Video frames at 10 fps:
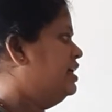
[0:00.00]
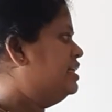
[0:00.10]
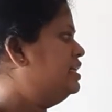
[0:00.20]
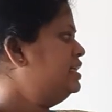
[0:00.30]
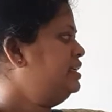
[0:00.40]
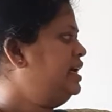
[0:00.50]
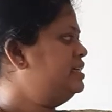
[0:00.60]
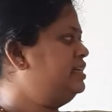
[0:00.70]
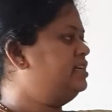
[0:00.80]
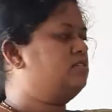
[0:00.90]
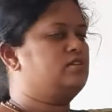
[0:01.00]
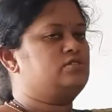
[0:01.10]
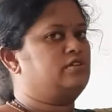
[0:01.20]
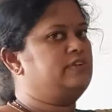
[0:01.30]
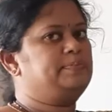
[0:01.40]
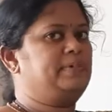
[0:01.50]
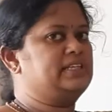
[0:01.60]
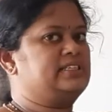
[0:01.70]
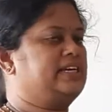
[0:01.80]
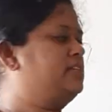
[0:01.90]
This AC is also with
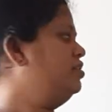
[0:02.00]
plus sign.